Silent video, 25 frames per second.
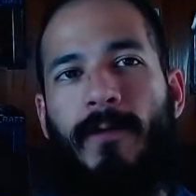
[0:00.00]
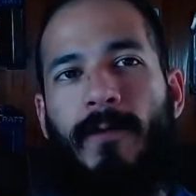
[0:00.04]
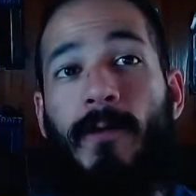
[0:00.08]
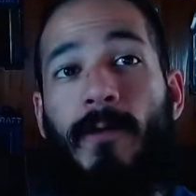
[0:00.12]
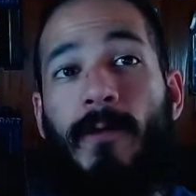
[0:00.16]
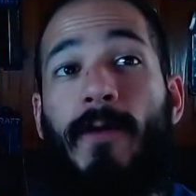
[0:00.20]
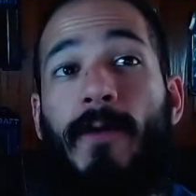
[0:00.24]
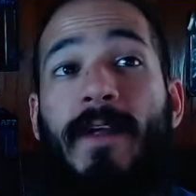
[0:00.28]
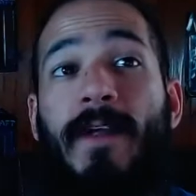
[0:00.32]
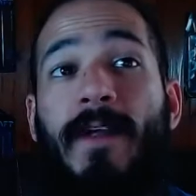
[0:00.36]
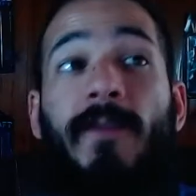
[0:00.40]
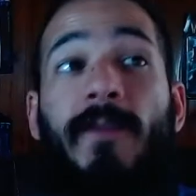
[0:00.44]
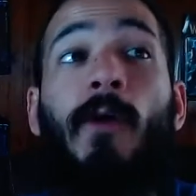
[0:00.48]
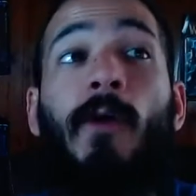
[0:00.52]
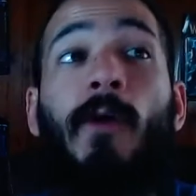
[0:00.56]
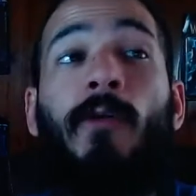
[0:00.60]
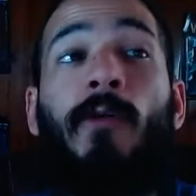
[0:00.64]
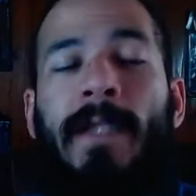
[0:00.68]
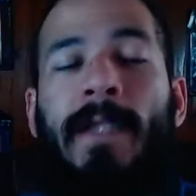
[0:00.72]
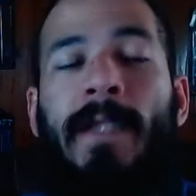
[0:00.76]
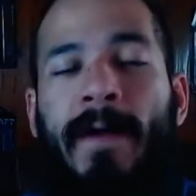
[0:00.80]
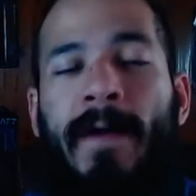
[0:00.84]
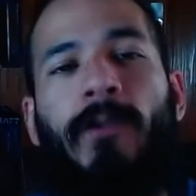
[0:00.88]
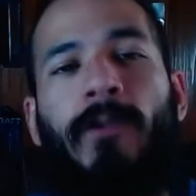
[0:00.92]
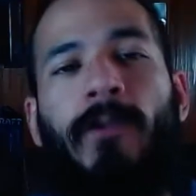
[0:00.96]
So there is no
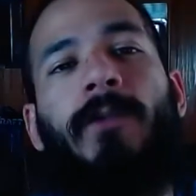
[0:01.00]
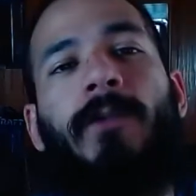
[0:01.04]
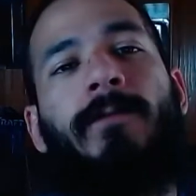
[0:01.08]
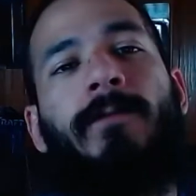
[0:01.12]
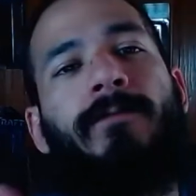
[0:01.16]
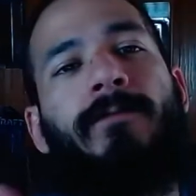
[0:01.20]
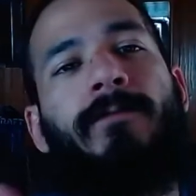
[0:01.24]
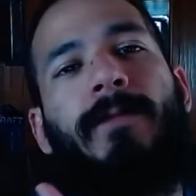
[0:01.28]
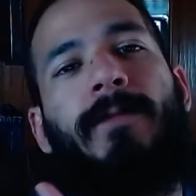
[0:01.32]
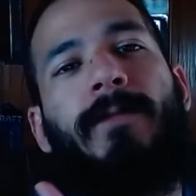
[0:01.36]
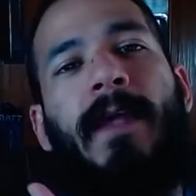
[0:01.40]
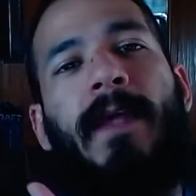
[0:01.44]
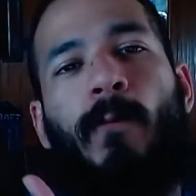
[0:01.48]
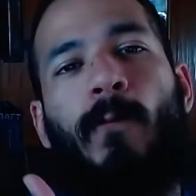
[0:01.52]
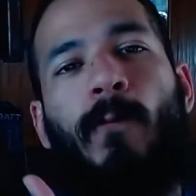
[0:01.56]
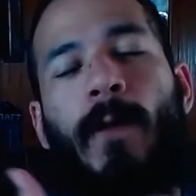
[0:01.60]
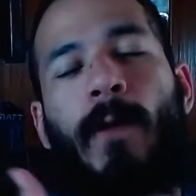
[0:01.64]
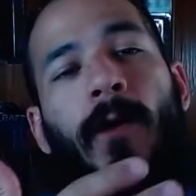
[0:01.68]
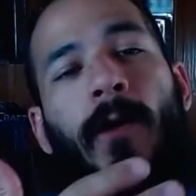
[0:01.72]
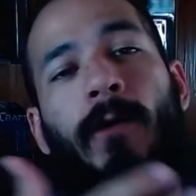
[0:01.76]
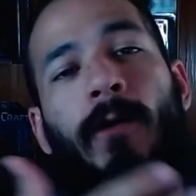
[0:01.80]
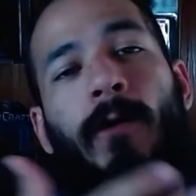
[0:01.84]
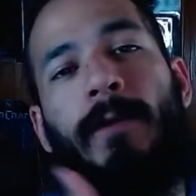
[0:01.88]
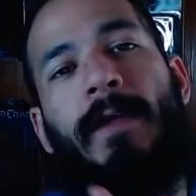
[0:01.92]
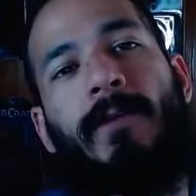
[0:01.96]
level that
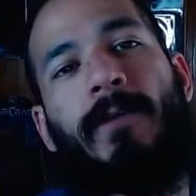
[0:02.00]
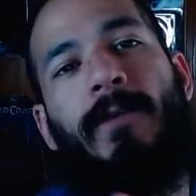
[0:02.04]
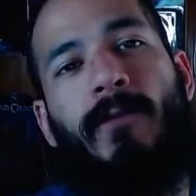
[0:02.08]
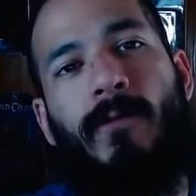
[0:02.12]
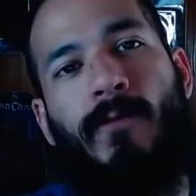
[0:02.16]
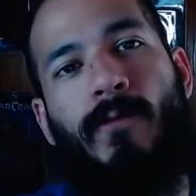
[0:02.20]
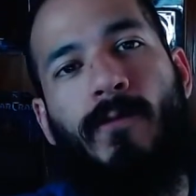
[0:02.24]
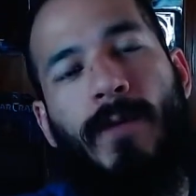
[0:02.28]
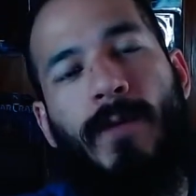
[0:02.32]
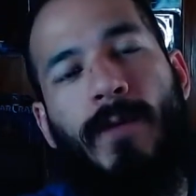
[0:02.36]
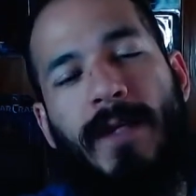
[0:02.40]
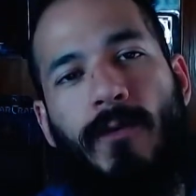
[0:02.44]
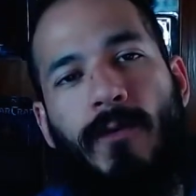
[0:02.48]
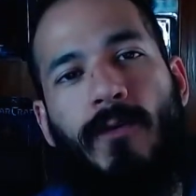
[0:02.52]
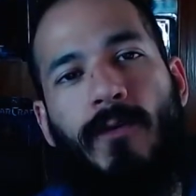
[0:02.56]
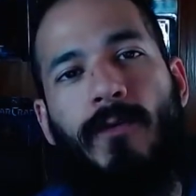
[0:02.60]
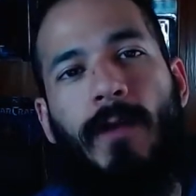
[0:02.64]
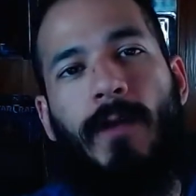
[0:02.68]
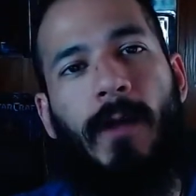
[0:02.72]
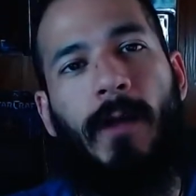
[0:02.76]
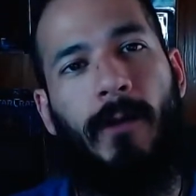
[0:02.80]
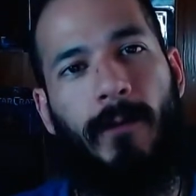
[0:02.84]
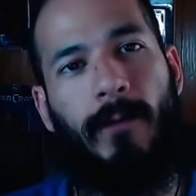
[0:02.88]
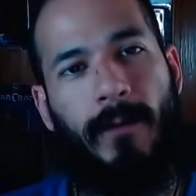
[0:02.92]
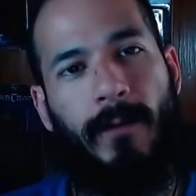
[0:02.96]
we all need to reach.
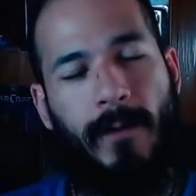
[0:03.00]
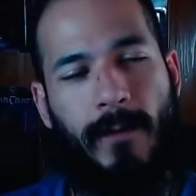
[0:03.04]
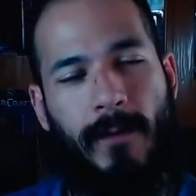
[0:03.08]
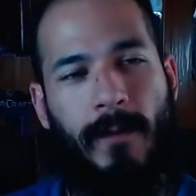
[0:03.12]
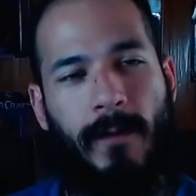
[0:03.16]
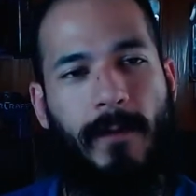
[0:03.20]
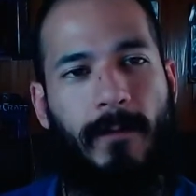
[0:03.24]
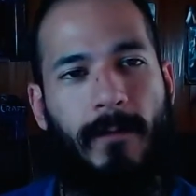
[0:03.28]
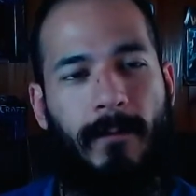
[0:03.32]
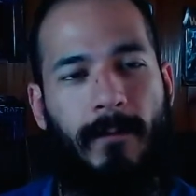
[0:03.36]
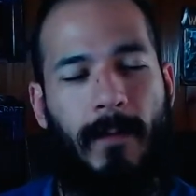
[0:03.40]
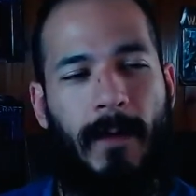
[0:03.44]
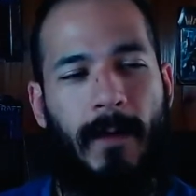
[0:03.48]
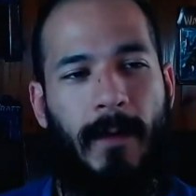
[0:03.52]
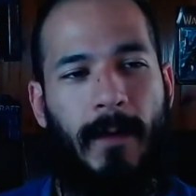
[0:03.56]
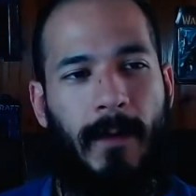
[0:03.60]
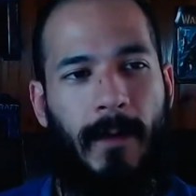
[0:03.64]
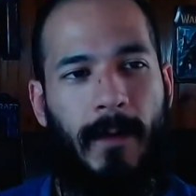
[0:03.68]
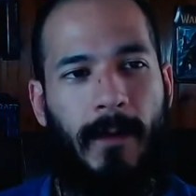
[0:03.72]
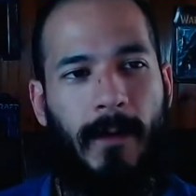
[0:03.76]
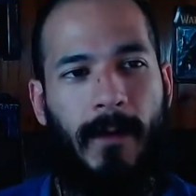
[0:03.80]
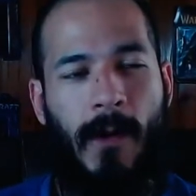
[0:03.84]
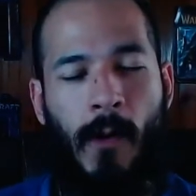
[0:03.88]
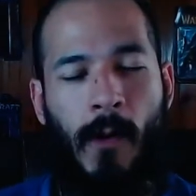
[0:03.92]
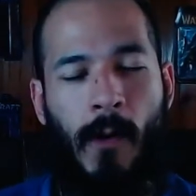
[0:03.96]
It's just
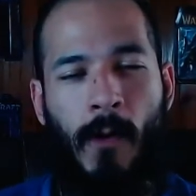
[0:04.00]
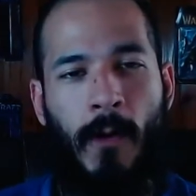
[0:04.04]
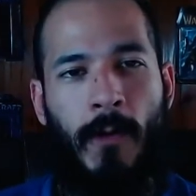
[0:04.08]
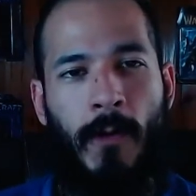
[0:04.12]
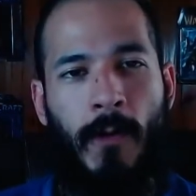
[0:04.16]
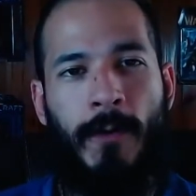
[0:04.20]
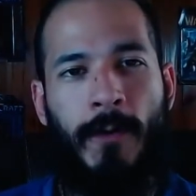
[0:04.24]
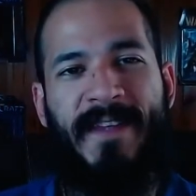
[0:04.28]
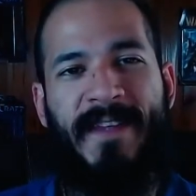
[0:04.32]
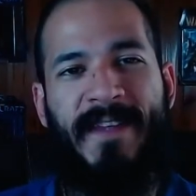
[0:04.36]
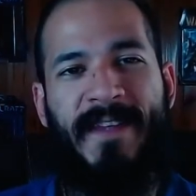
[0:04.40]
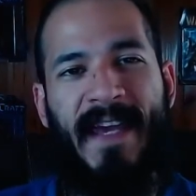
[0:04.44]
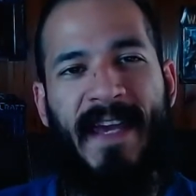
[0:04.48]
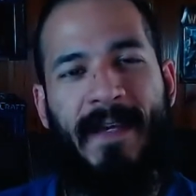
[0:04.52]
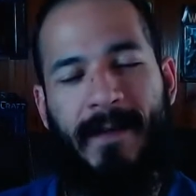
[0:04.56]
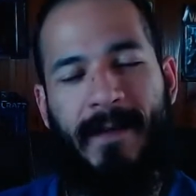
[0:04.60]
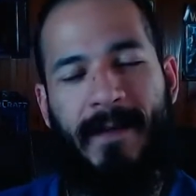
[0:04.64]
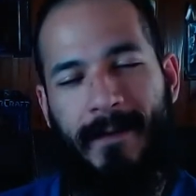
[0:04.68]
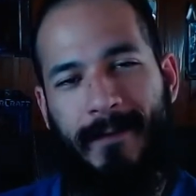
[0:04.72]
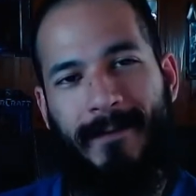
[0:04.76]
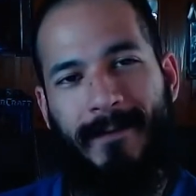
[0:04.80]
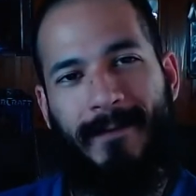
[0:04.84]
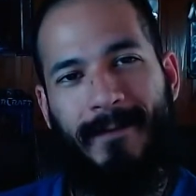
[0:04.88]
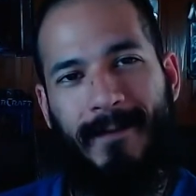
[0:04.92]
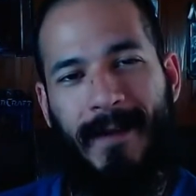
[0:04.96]
no
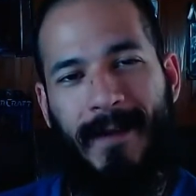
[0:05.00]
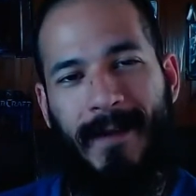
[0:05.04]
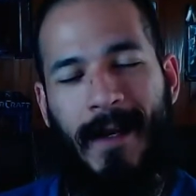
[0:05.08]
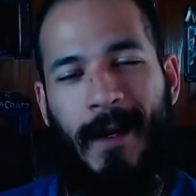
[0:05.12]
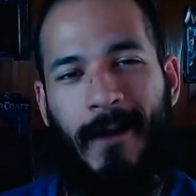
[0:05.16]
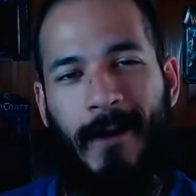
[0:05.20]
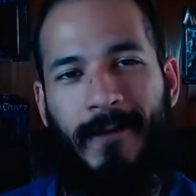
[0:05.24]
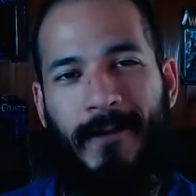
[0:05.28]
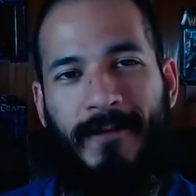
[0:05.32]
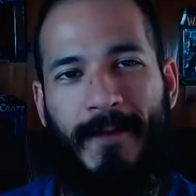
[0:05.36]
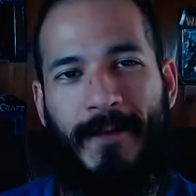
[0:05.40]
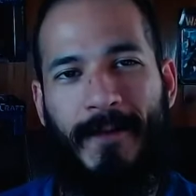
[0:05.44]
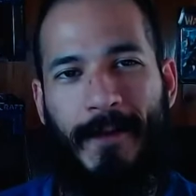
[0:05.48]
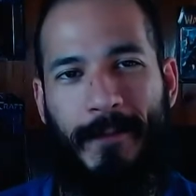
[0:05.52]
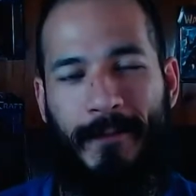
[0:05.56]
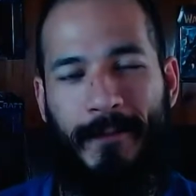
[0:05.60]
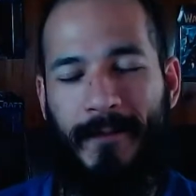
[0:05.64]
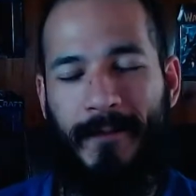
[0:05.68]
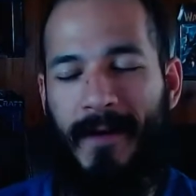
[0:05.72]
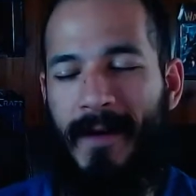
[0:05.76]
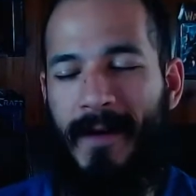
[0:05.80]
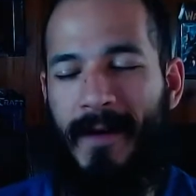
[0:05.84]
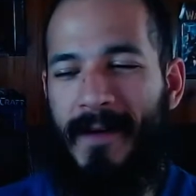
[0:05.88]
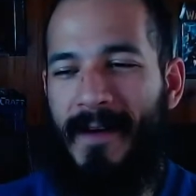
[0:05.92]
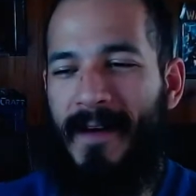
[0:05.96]
ordain, from
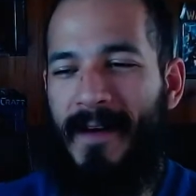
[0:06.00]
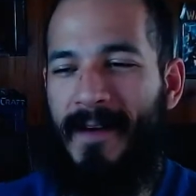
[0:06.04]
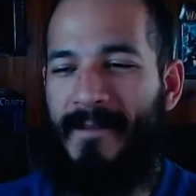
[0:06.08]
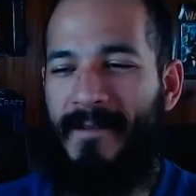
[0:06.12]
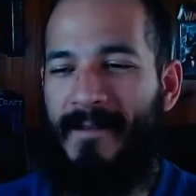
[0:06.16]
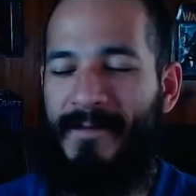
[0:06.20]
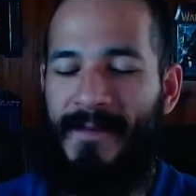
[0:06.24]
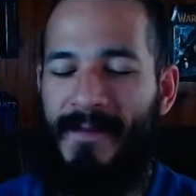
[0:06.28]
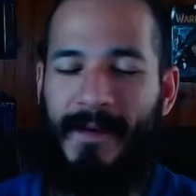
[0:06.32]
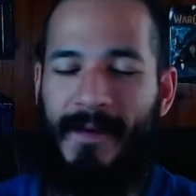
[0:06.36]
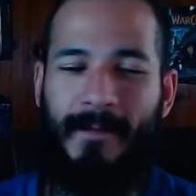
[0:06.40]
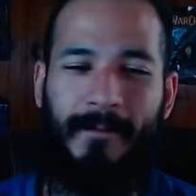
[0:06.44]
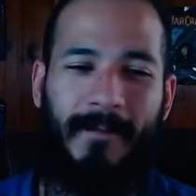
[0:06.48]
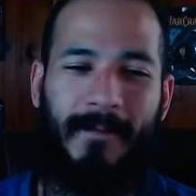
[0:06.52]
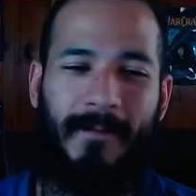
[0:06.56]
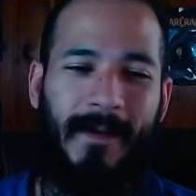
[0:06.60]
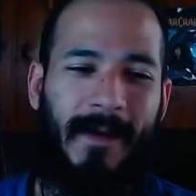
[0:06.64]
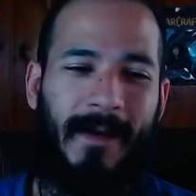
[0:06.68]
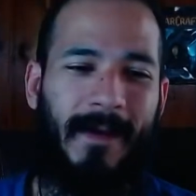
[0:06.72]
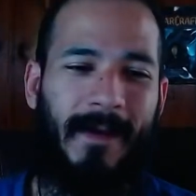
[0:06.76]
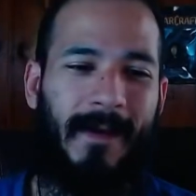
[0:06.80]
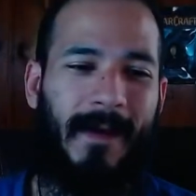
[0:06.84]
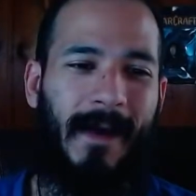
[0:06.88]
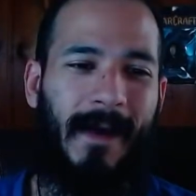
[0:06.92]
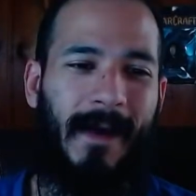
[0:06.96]
from
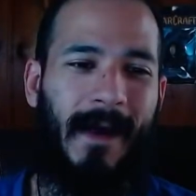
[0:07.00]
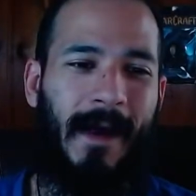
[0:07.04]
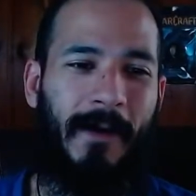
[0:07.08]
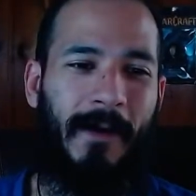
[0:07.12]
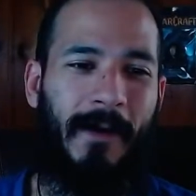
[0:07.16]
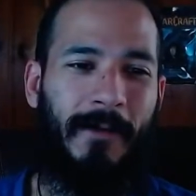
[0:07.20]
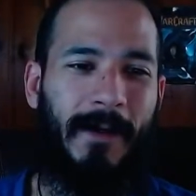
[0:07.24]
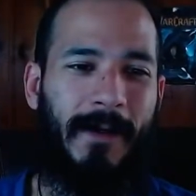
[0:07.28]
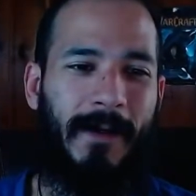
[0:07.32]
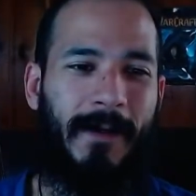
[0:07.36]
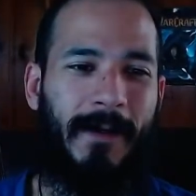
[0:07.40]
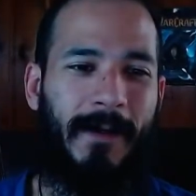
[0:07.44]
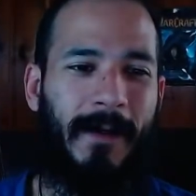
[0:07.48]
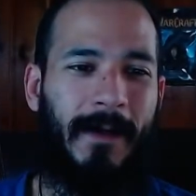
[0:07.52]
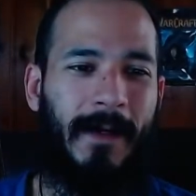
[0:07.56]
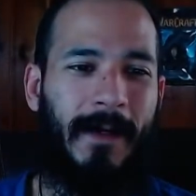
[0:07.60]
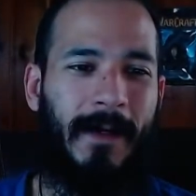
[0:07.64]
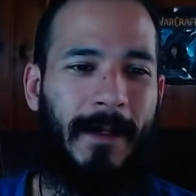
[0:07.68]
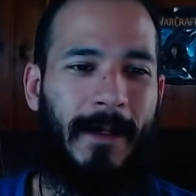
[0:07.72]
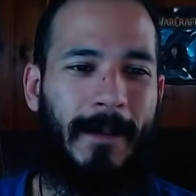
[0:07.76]
our